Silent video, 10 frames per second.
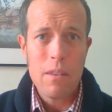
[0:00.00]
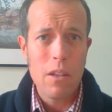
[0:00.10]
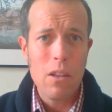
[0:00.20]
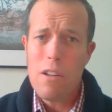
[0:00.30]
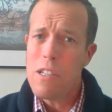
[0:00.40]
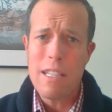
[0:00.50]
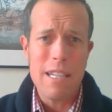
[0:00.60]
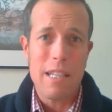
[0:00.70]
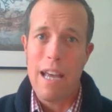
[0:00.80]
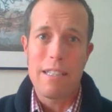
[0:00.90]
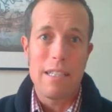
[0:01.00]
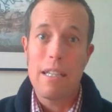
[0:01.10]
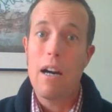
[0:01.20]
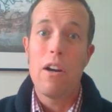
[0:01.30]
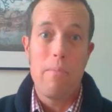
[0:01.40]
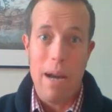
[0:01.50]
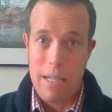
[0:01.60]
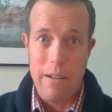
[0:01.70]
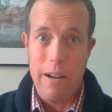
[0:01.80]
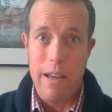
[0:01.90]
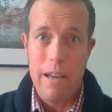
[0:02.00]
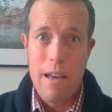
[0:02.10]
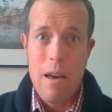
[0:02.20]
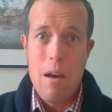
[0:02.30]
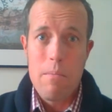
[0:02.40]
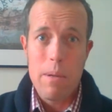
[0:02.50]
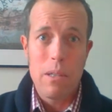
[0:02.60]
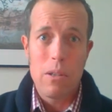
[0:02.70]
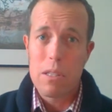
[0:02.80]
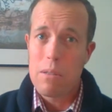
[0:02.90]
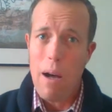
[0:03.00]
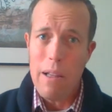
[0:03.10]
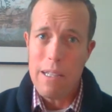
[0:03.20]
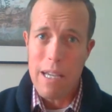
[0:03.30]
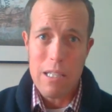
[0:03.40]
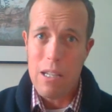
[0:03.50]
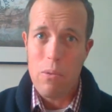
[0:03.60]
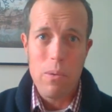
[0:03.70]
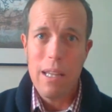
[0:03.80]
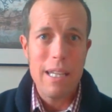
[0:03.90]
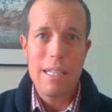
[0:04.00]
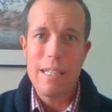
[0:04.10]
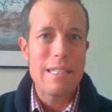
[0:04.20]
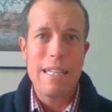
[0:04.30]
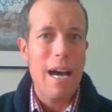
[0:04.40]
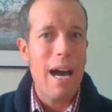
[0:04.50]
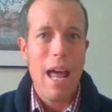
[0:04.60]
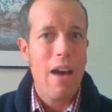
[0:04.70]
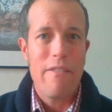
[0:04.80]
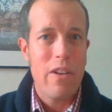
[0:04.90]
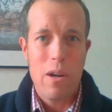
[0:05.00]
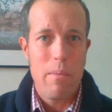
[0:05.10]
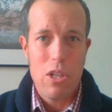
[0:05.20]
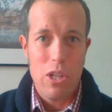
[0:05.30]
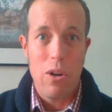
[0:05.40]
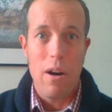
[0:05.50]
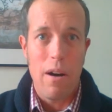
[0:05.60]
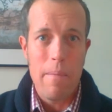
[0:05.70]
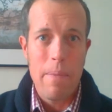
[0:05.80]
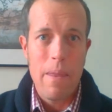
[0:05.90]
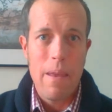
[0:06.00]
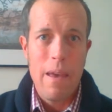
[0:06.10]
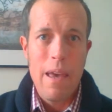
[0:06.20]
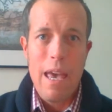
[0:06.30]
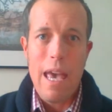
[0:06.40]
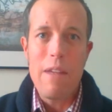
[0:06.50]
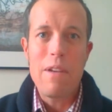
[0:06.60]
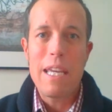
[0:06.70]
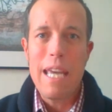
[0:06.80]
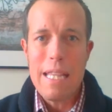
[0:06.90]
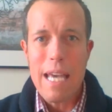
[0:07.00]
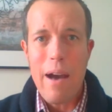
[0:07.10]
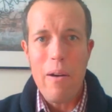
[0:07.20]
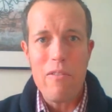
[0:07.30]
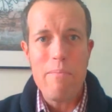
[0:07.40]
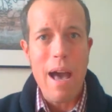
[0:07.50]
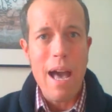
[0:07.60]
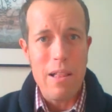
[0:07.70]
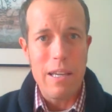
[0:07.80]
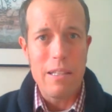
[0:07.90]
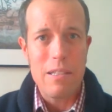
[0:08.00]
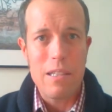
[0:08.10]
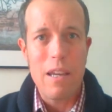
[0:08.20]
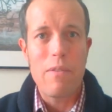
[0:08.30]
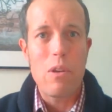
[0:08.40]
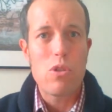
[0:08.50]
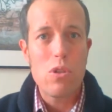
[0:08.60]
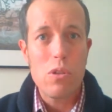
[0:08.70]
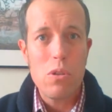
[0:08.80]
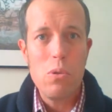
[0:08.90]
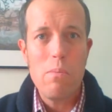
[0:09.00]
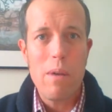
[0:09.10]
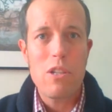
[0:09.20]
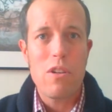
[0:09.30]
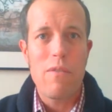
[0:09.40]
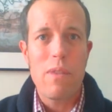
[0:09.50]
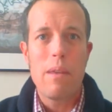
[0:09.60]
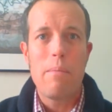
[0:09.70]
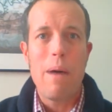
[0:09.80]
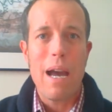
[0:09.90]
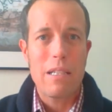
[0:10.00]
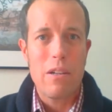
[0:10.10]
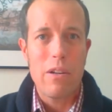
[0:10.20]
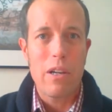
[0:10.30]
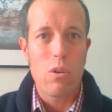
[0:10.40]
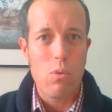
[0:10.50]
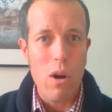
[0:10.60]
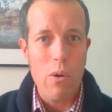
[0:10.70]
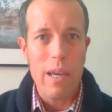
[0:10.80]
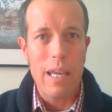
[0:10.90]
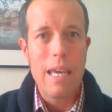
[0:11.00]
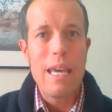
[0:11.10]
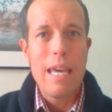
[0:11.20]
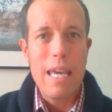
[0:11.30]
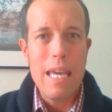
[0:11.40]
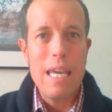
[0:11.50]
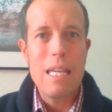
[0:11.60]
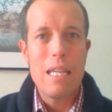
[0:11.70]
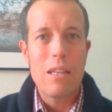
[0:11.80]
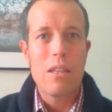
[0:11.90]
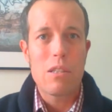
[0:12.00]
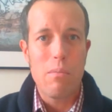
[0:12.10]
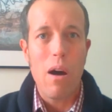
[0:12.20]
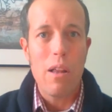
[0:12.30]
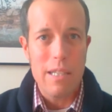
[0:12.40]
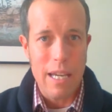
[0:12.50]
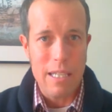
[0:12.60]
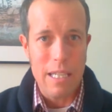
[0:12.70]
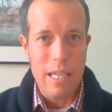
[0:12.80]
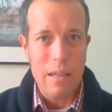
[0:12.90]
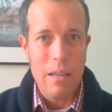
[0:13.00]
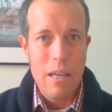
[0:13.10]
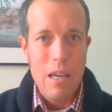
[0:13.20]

The large intestine has a ton of bacteria, but the small intestine really does not have very much at all. And if it gets out of balance, if there's too much of the bacteria growing in the small intestine,